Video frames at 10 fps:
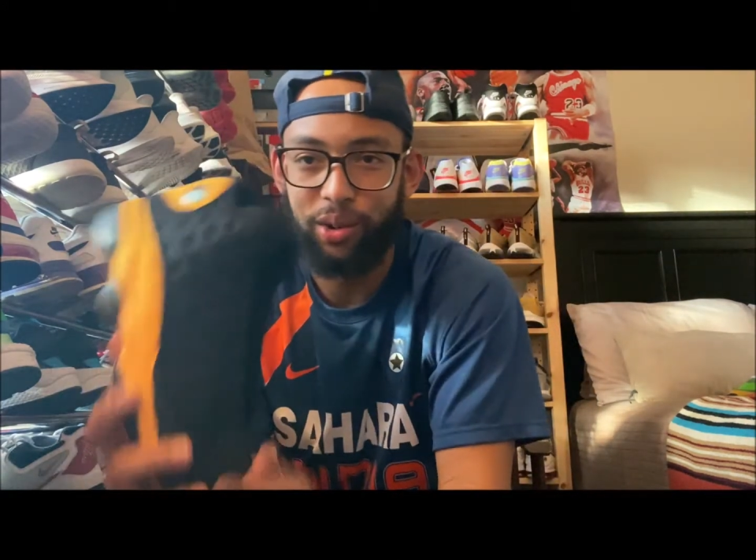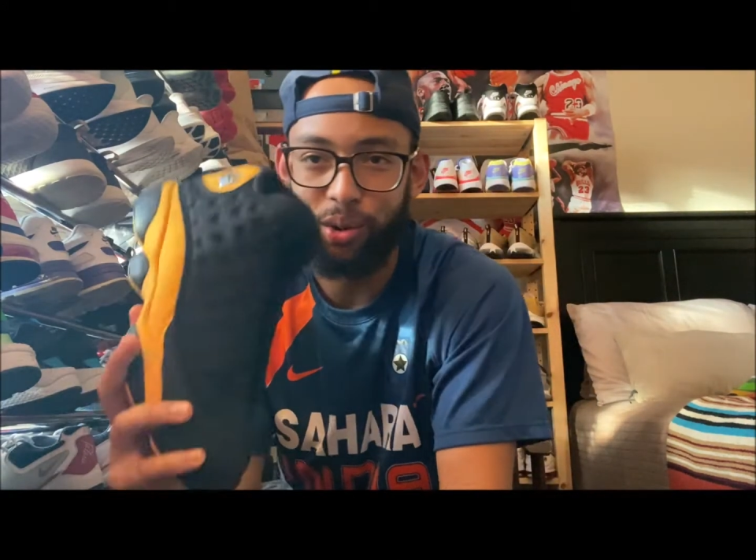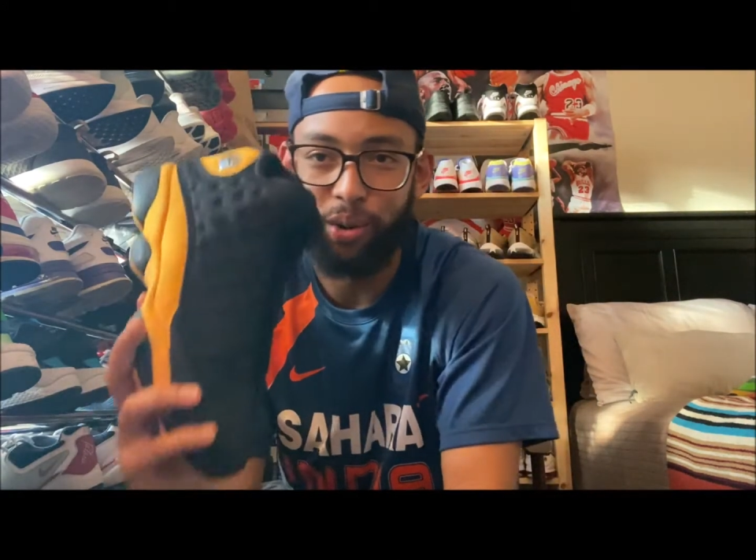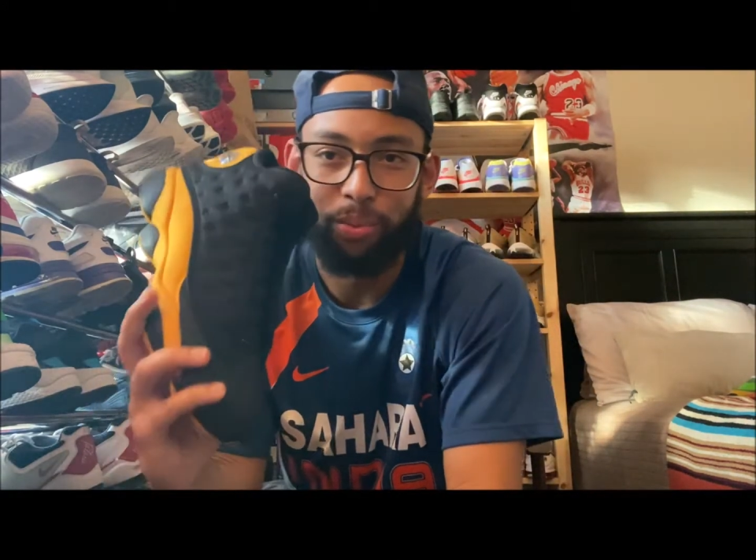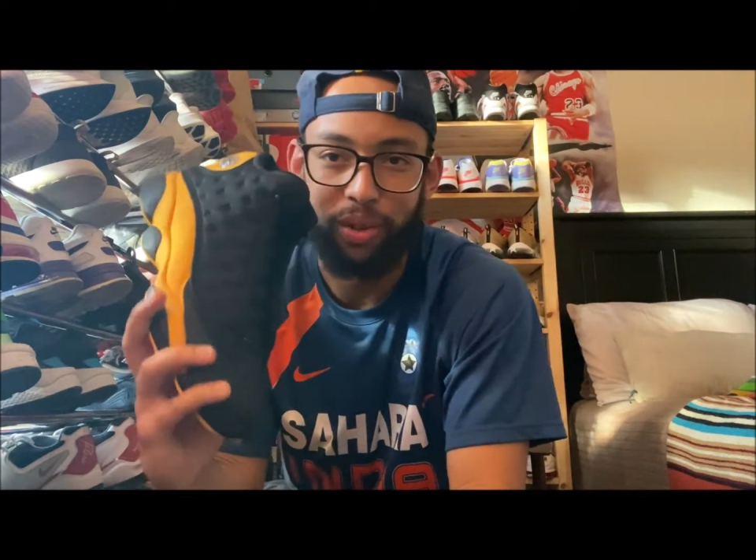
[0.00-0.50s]

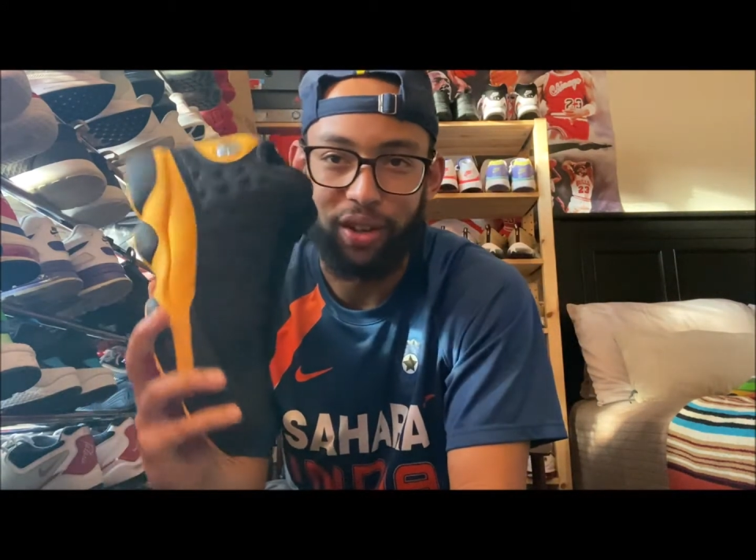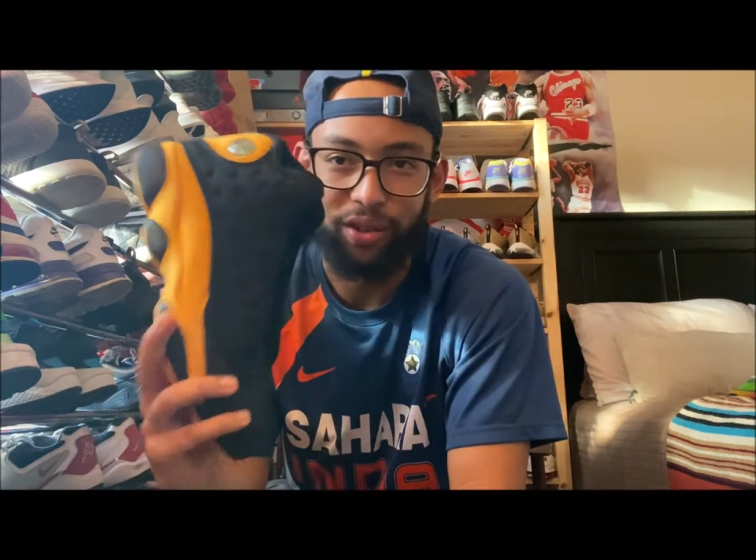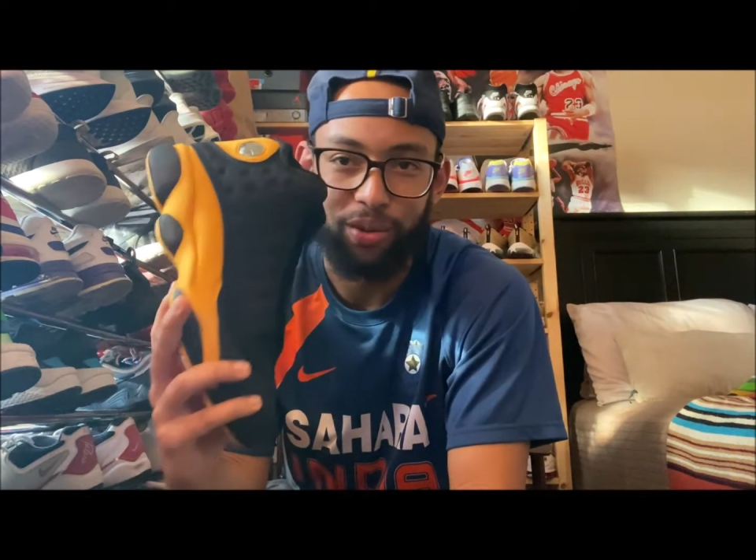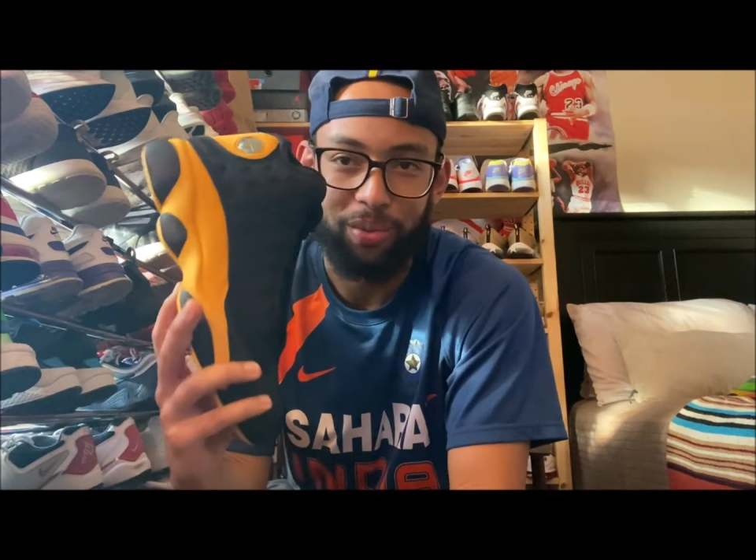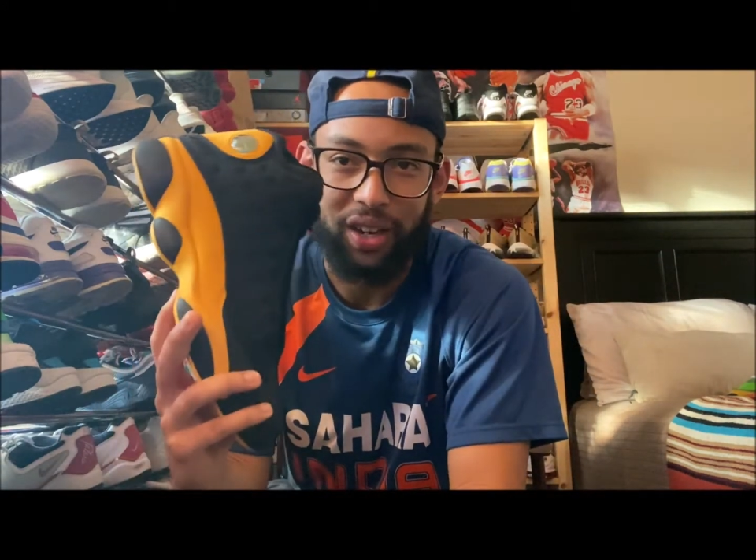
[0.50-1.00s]
who
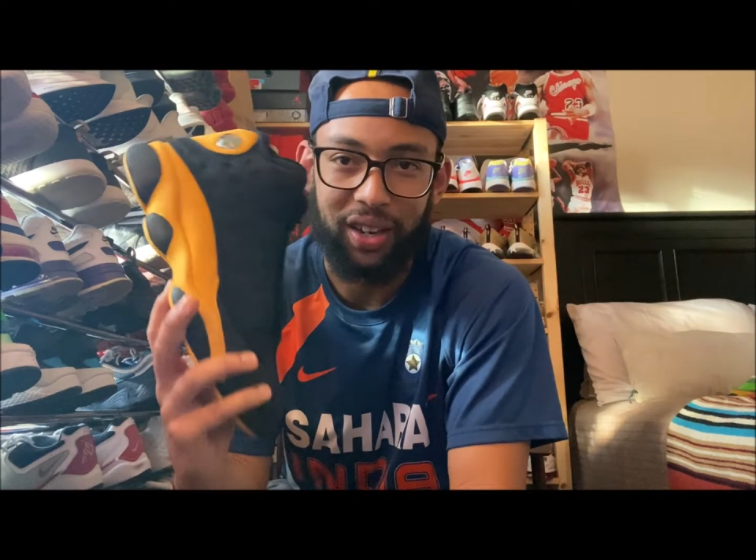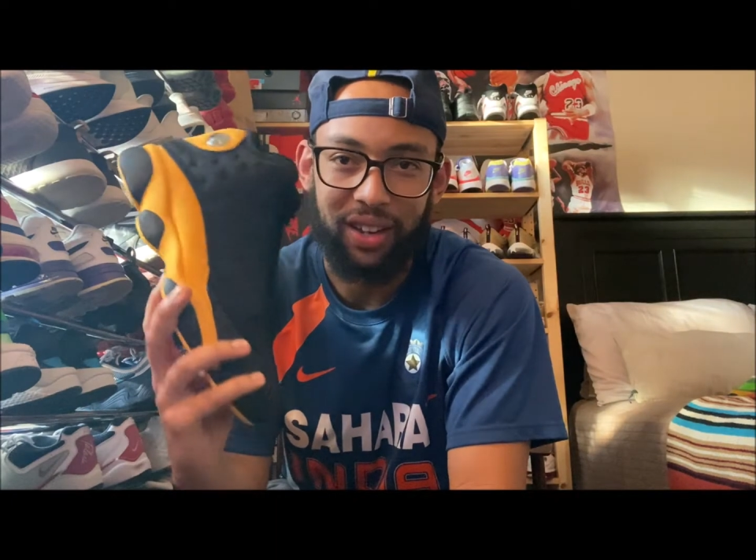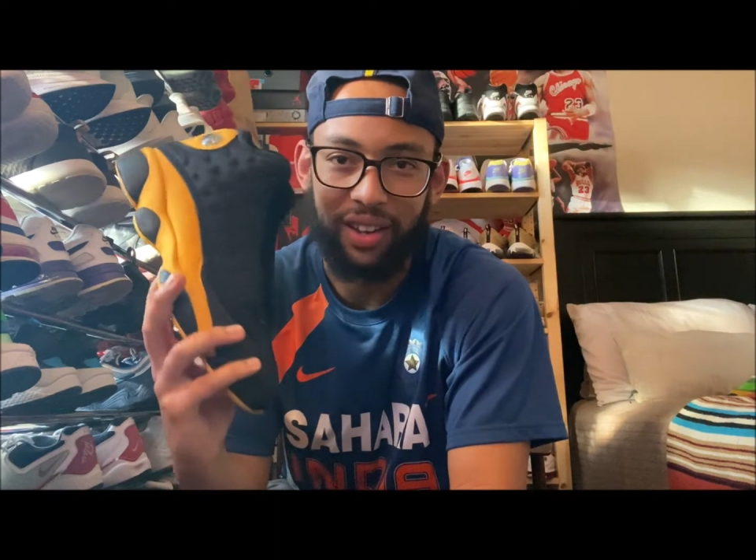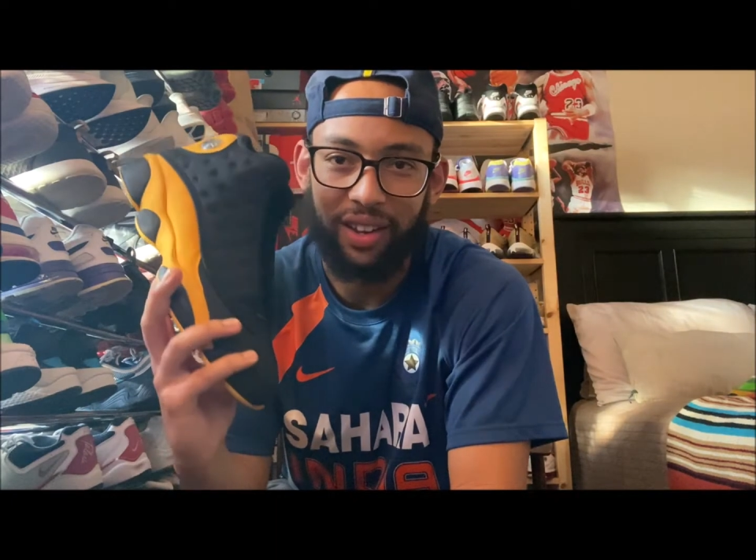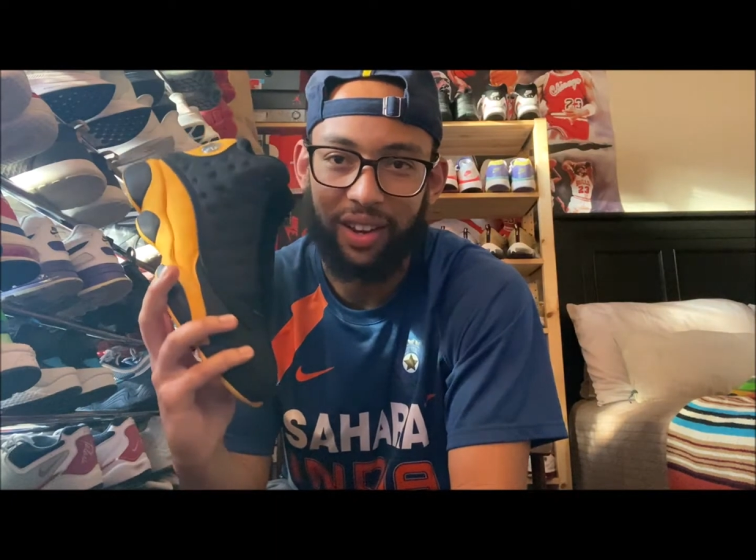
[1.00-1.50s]
believes in me